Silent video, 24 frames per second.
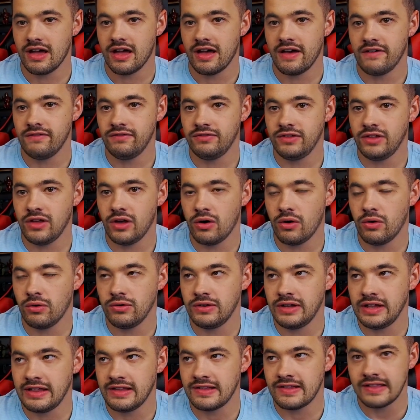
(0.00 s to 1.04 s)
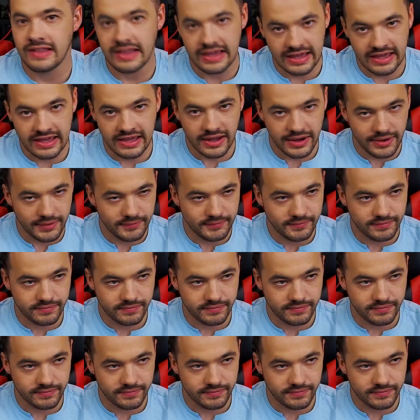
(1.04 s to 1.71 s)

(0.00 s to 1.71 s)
of DODC,